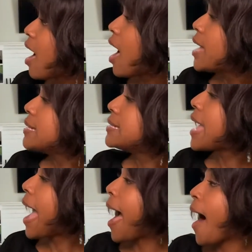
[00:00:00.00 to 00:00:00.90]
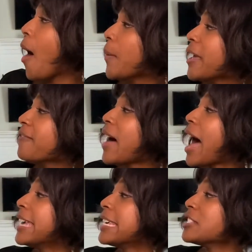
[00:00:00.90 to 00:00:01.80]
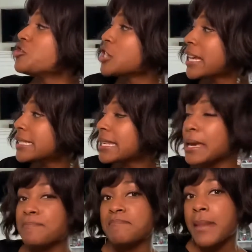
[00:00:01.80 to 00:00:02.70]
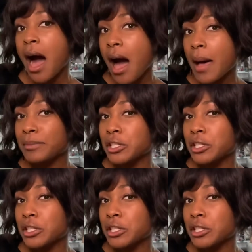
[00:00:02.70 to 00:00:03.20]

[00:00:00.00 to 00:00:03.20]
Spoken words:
Now, if I can just get Mom to